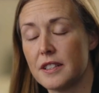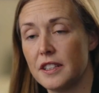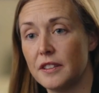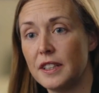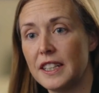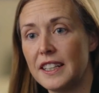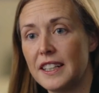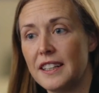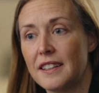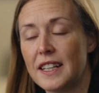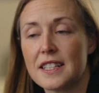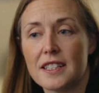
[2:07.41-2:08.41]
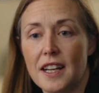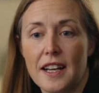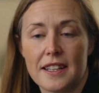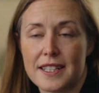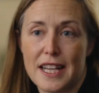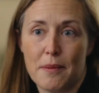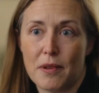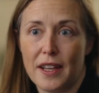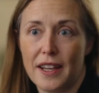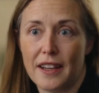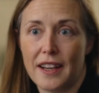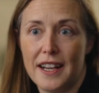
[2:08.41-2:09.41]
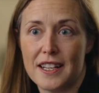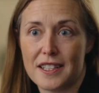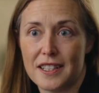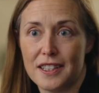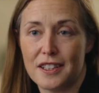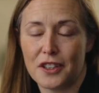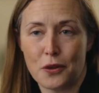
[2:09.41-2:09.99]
So that is not the same thing as the